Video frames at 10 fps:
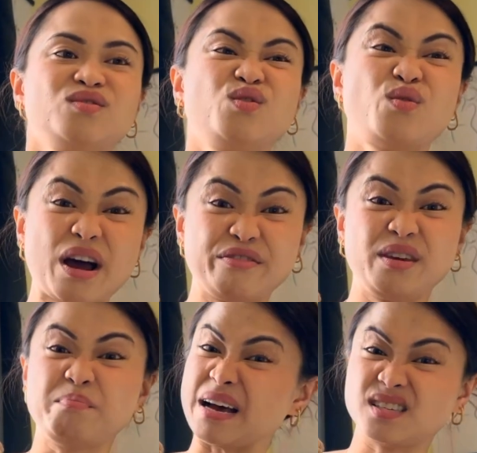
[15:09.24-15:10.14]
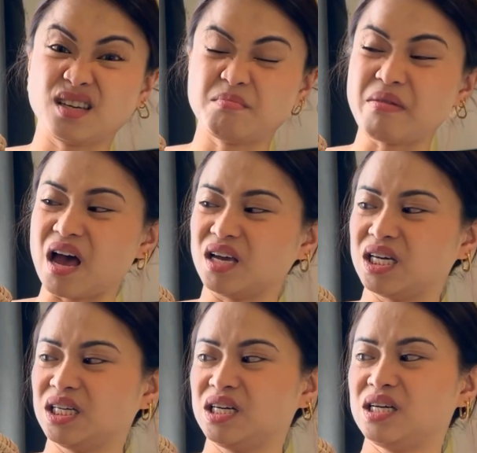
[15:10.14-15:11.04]
Raffia basket bag,
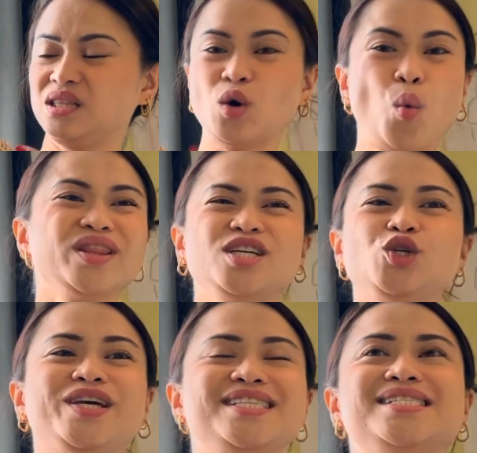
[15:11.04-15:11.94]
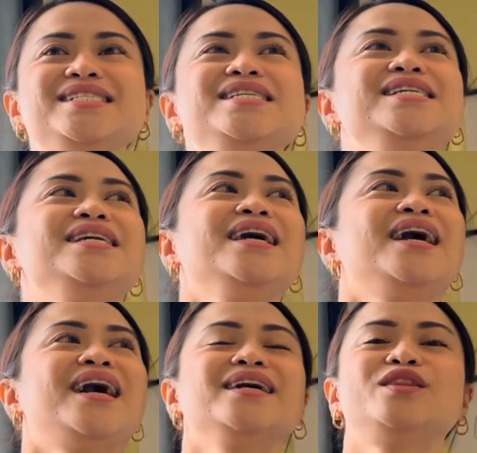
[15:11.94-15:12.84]
the one that you can see
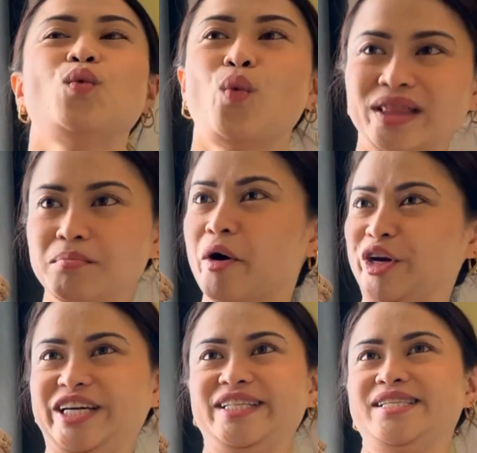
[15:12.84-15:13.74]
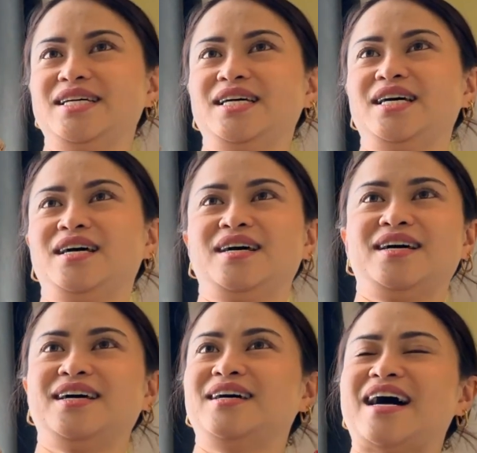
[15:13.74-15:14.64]
at the wet market.
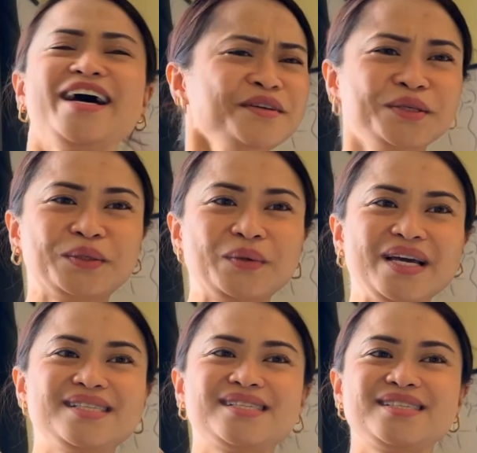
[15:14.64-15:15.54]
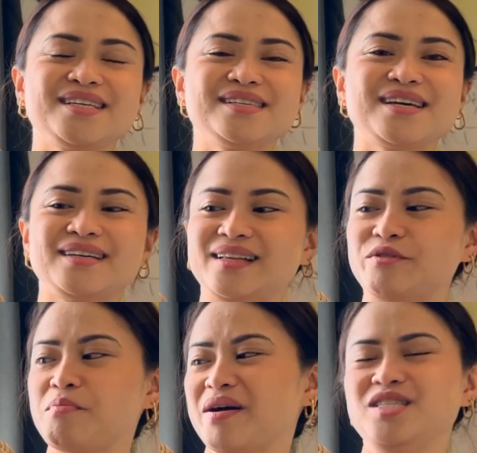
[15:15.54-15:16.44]
I don't know, it's just kind of like
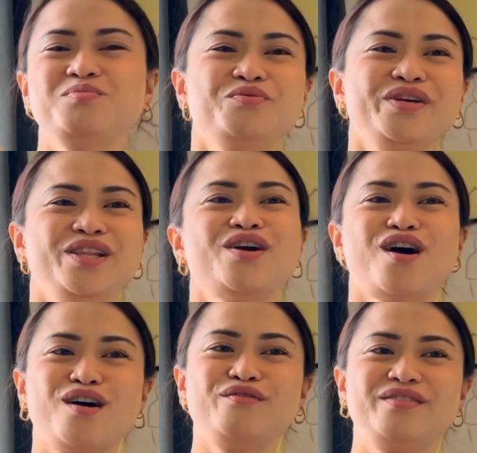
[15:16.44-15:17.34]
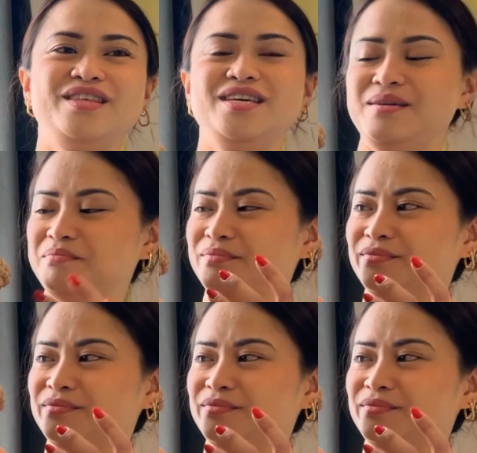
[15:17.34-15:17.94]
reminds me really of the